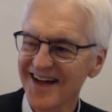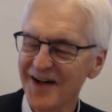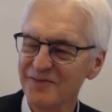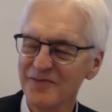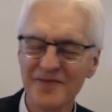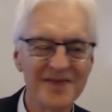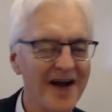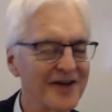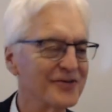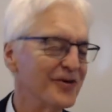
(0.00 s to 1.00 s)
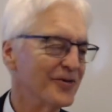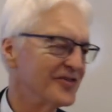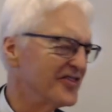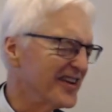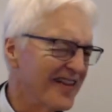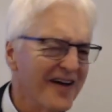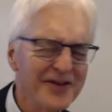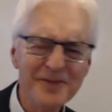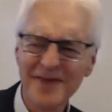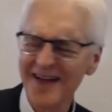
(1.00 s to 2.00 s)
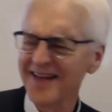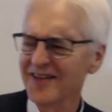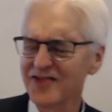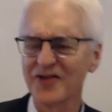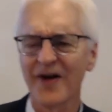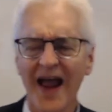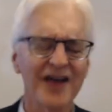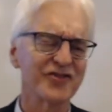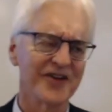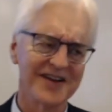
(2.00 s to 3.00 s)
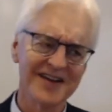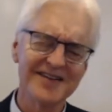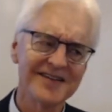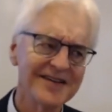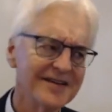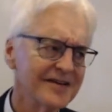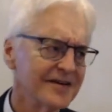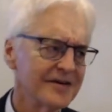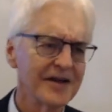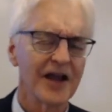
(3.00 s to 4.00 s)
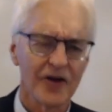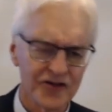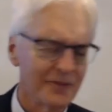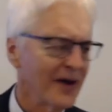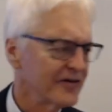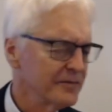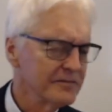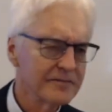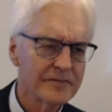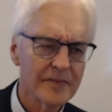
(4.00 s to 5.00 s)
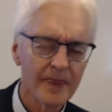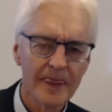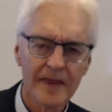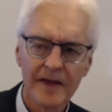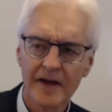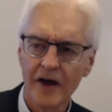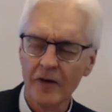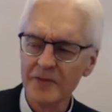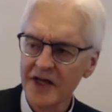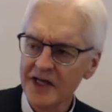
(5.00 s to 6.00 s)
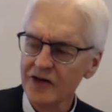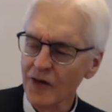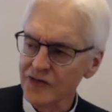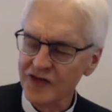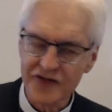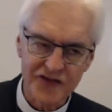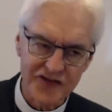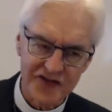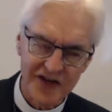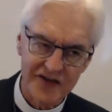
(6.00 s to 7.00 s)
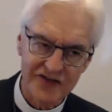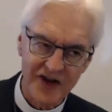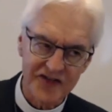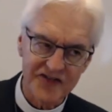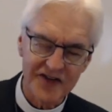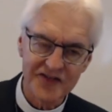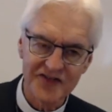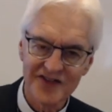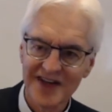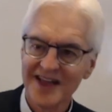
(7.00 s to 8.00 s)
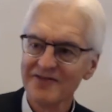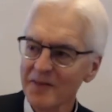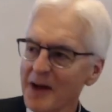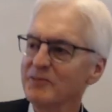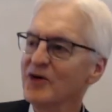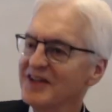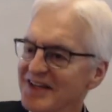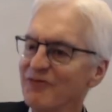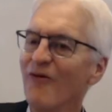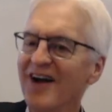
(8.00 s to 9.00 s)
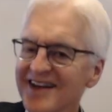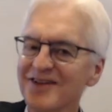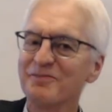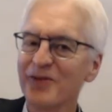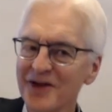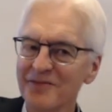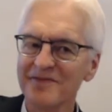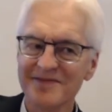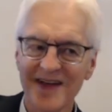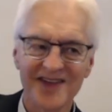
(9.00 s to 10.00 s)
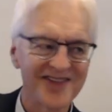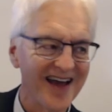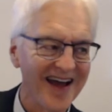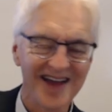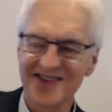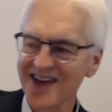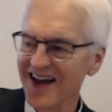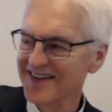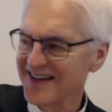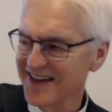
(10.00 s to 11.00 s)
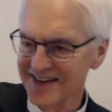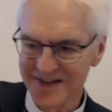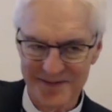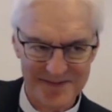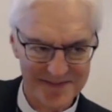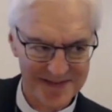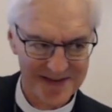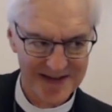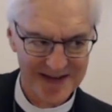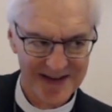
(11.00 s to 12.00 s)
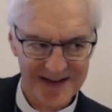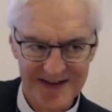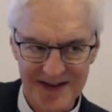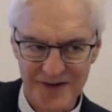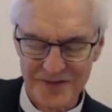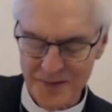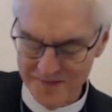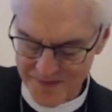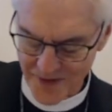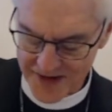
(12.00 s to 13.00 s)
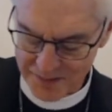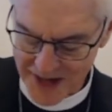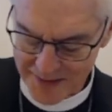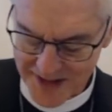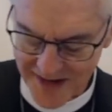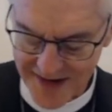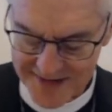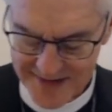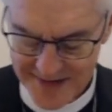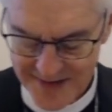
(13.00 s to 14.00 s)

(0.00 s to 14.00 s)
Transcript: I, I don't know. Does he love him? I guess, sure acts like it. He cares about him. Um, he knows this is an injustice. Remember, he wanted to put him as the highest guy in the kingdom, you know, for running Babylon.